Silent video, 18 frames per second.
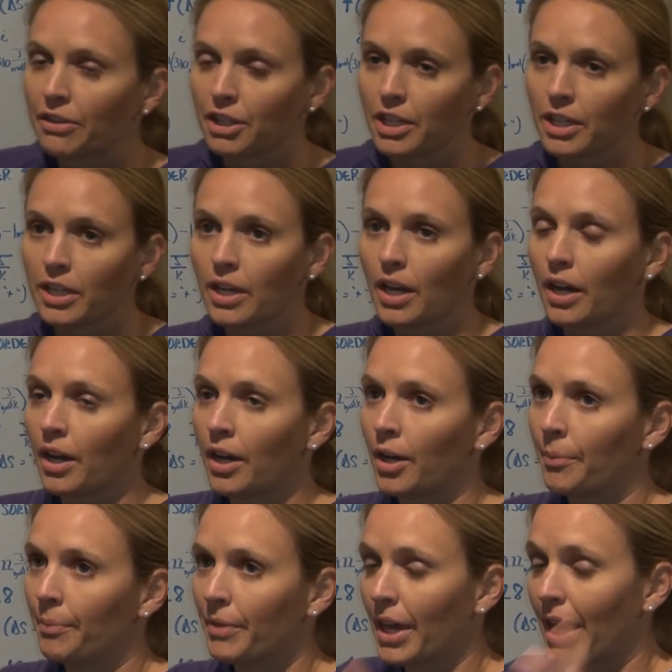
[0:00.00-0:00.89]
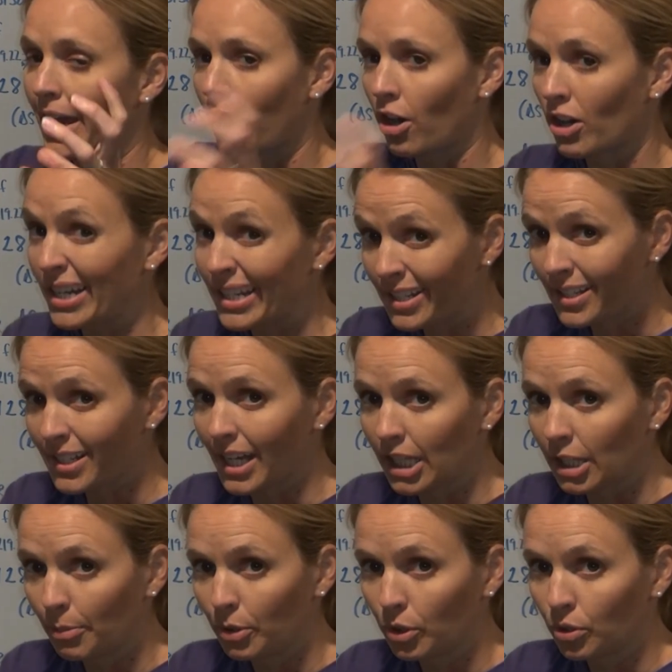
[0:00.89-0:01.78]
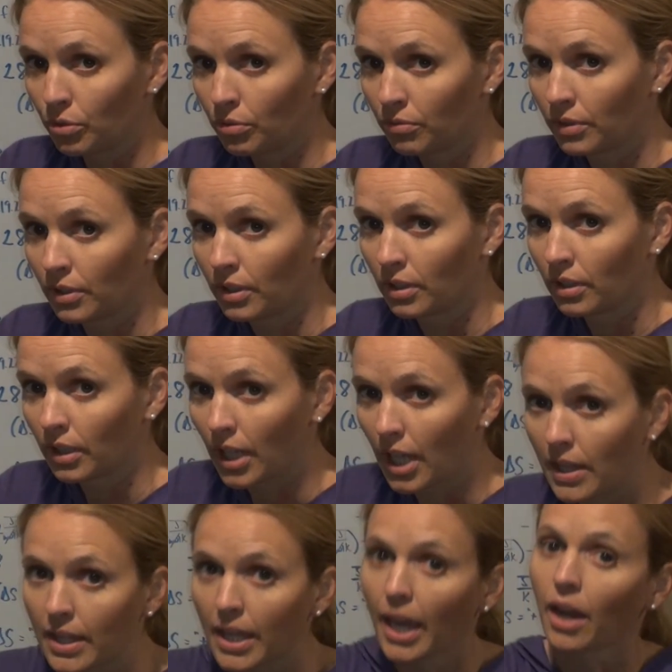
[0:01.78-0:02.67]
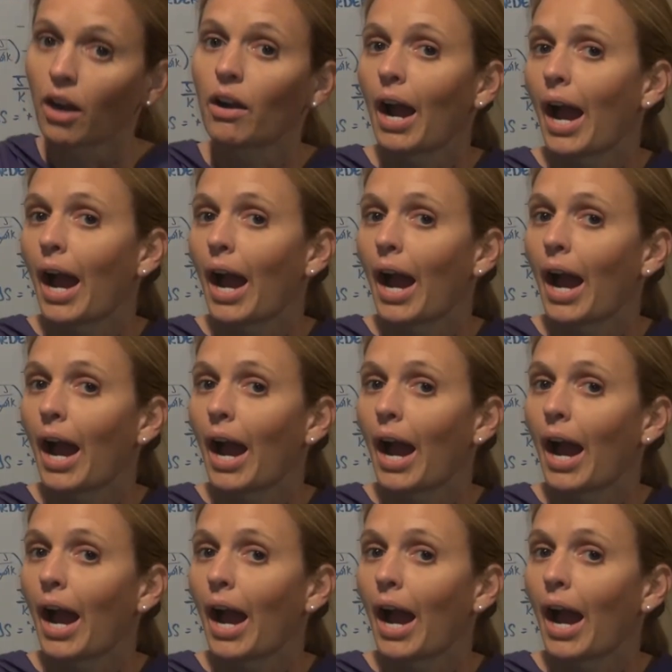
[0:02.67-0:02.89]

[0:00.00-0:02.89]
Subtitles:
the air inside the balloon and the air